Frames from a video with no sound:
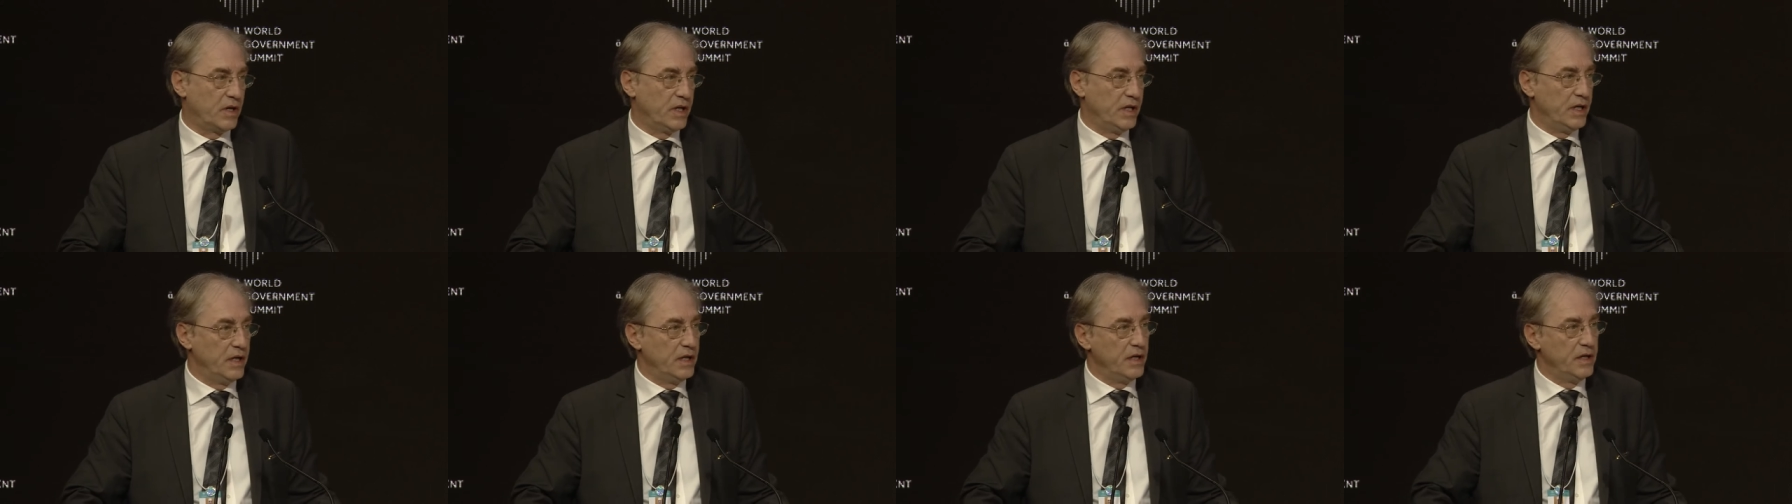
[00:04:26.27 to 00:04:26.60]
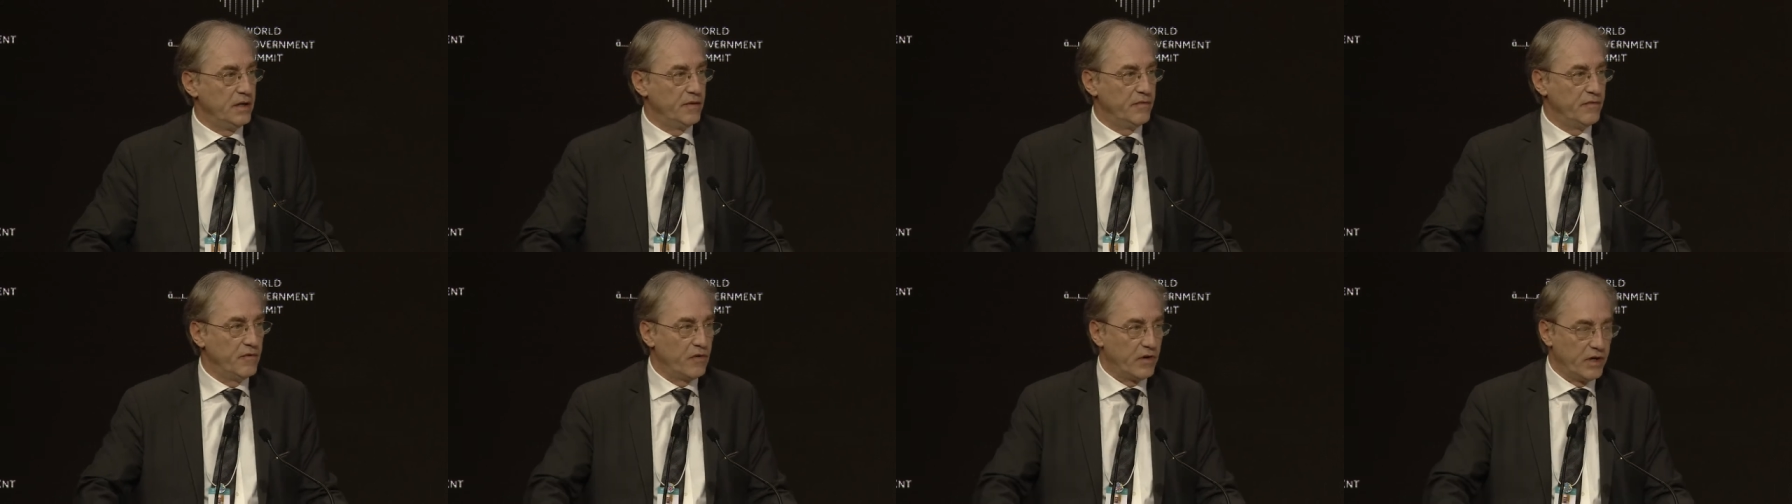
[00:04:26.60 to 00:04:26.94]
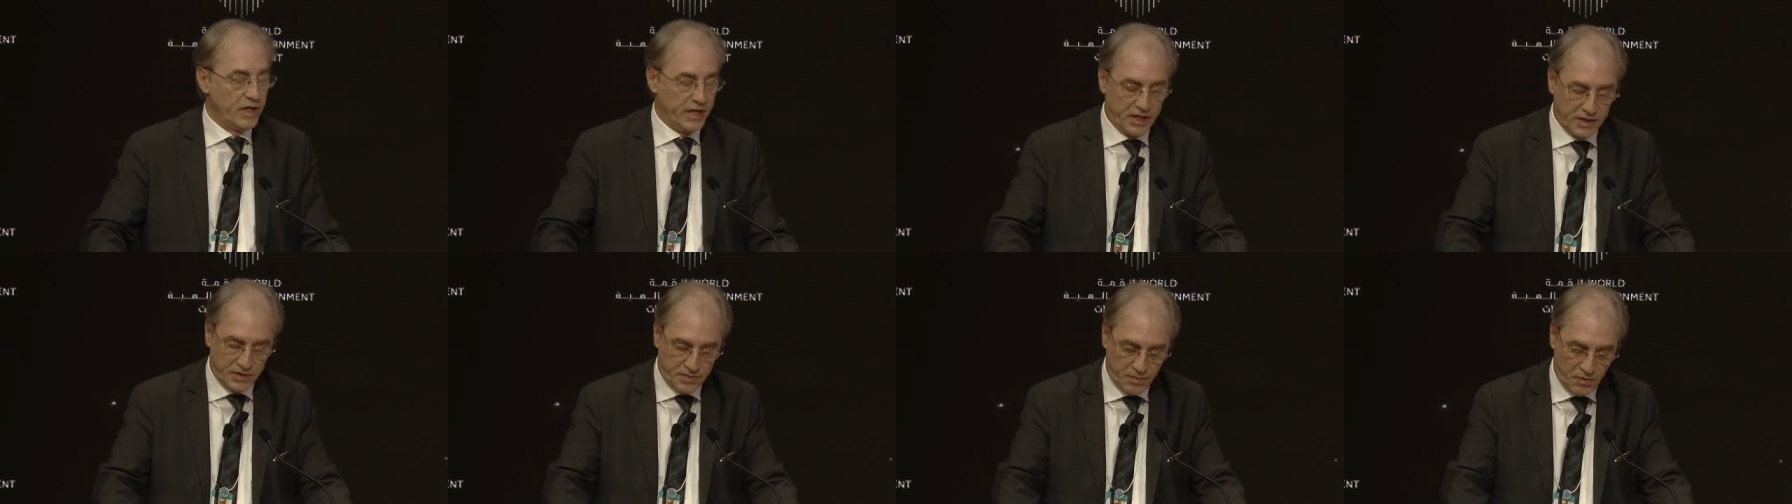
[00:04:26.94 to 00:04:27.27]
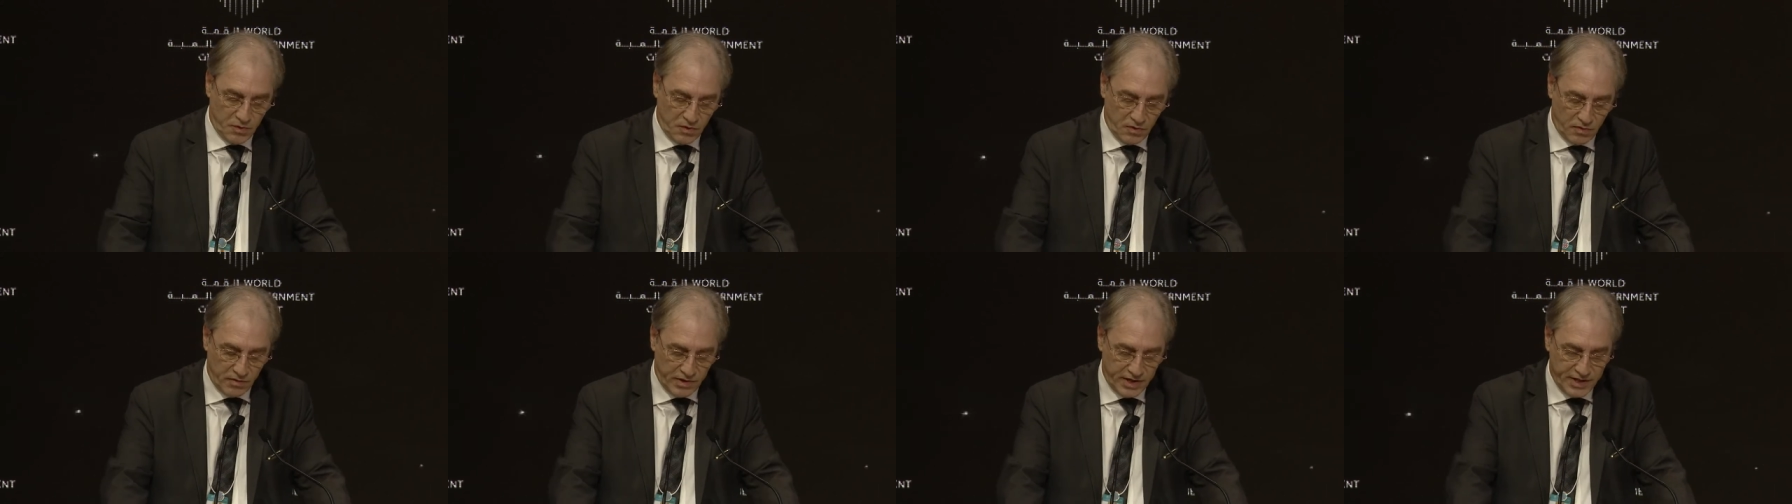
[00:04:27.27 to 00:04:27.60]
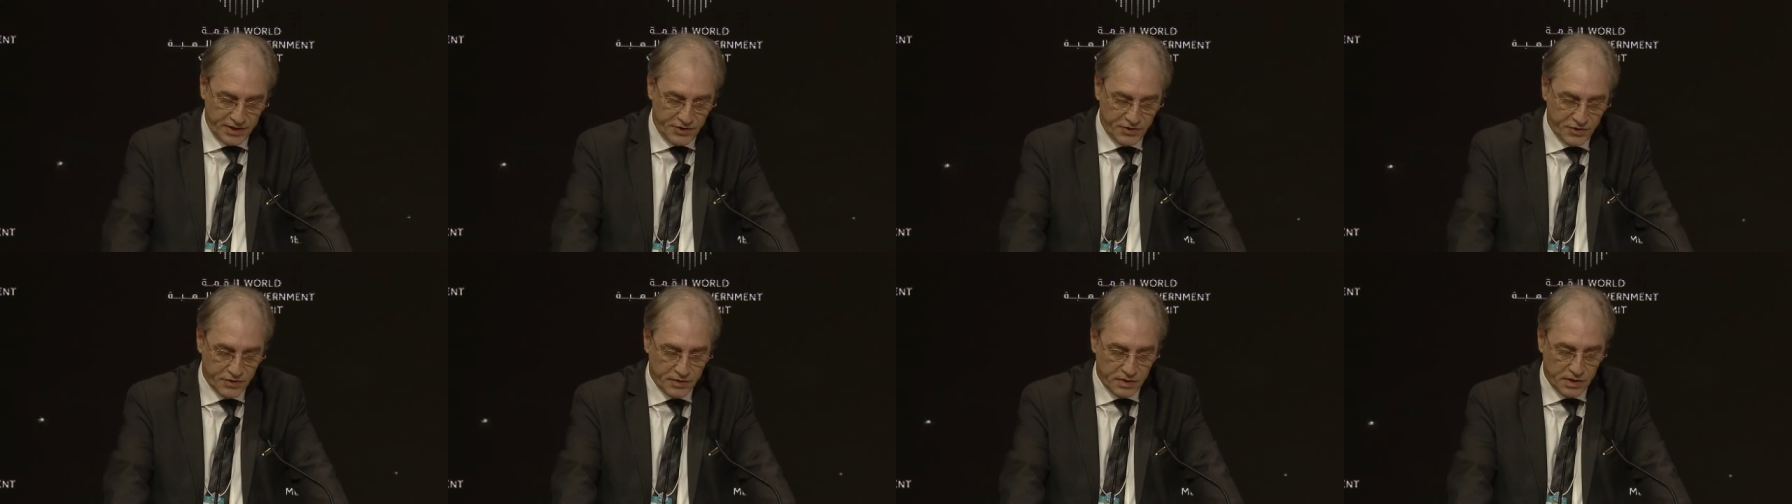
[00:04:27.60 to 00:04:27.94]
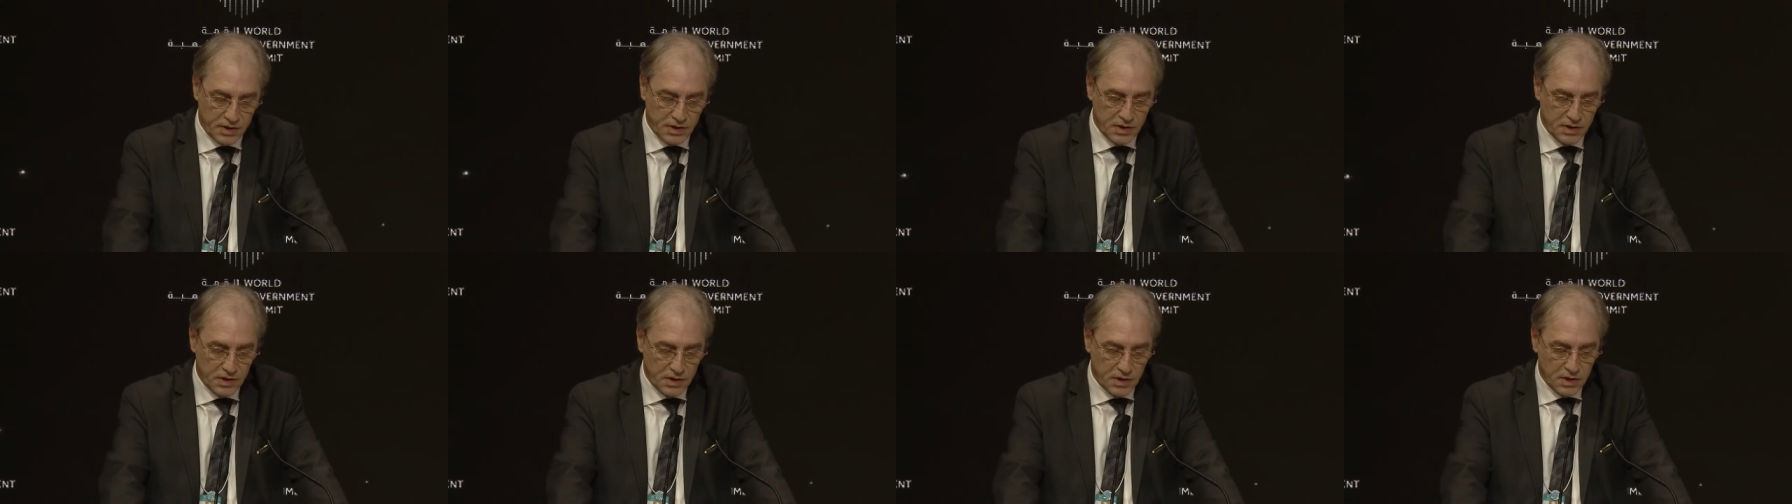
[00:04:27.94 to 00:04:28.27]
the
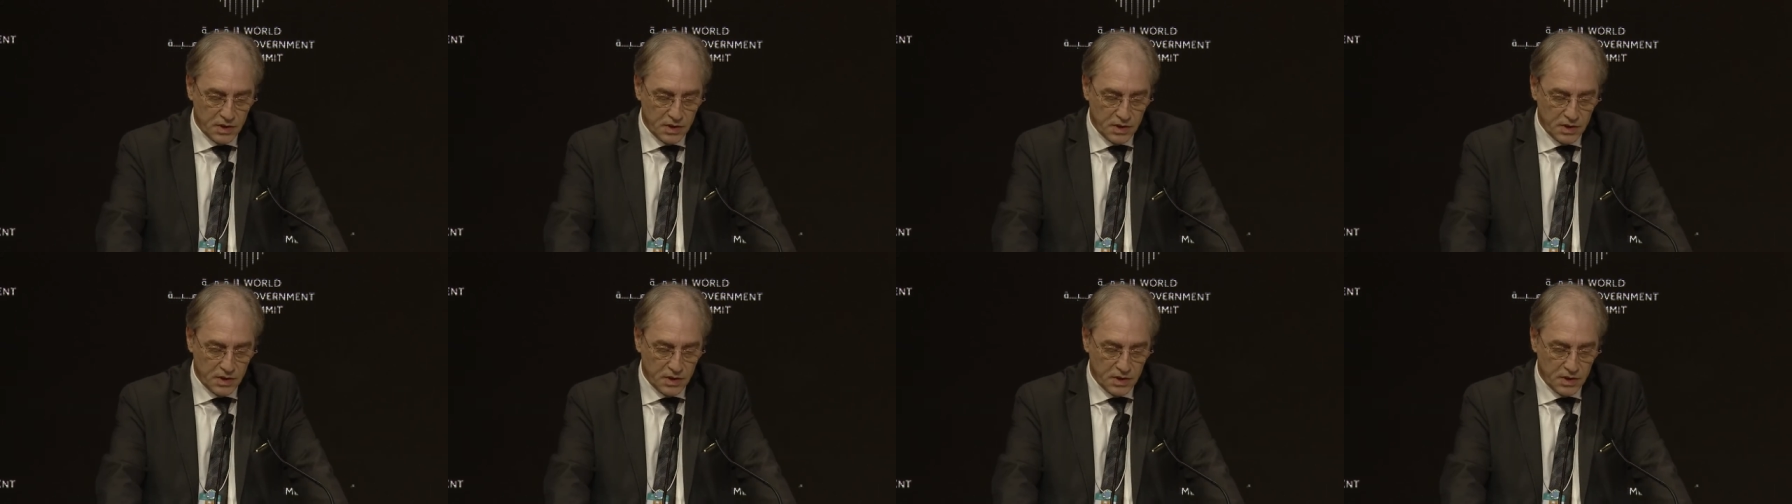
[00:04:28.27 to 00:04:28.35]
exploration.